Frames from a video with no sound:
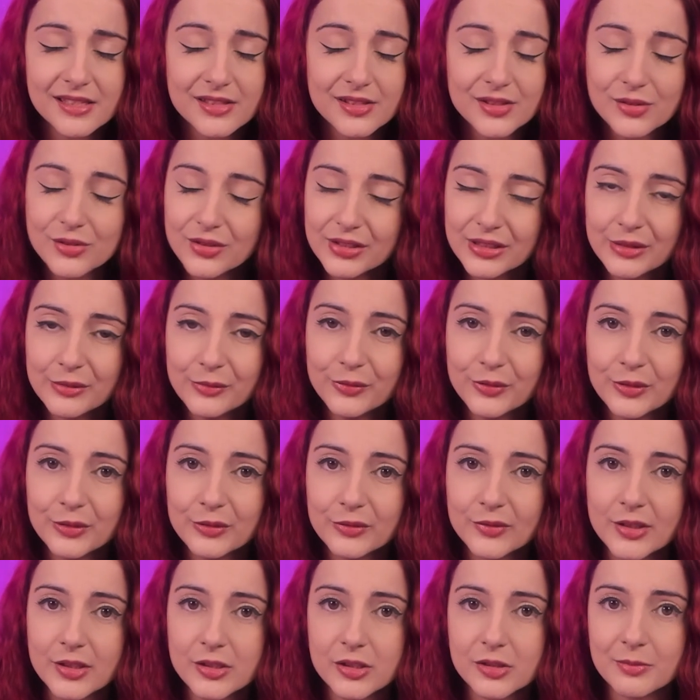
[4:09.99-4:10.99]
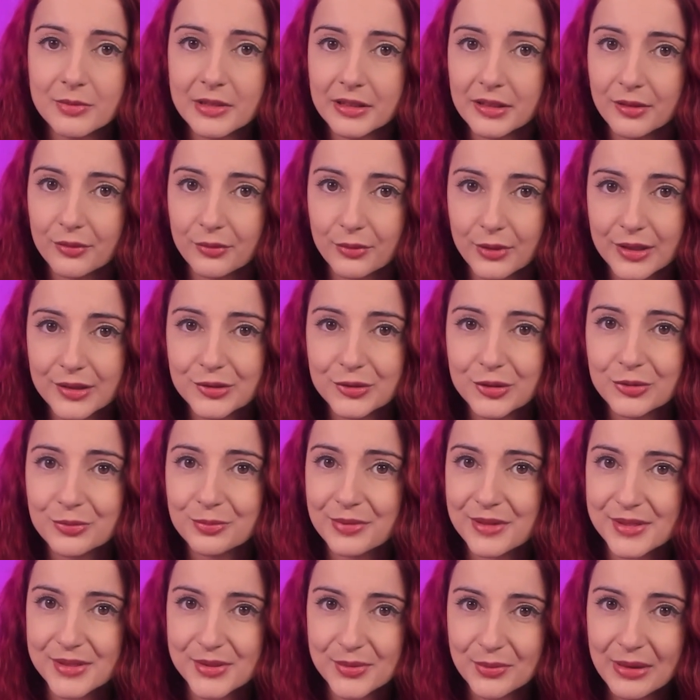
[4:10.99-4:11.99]
so you can feel free to be in a raid group
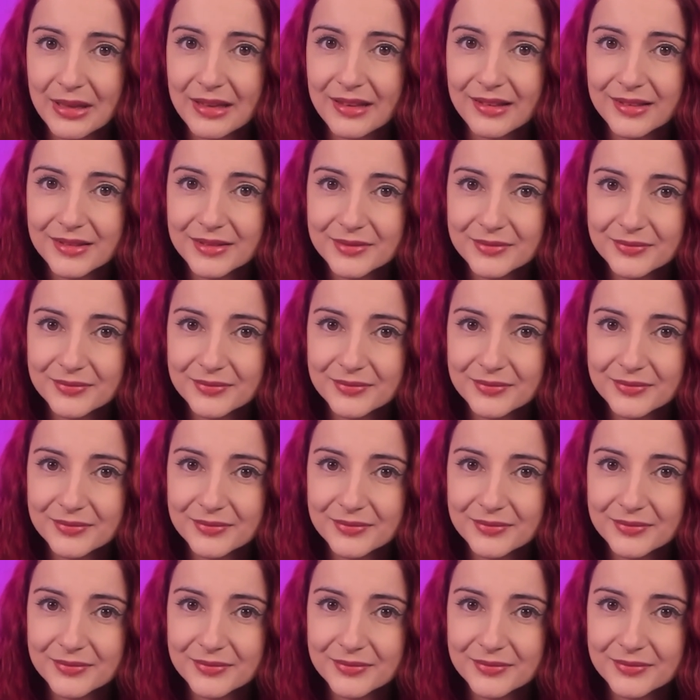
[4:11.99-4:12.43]
as well.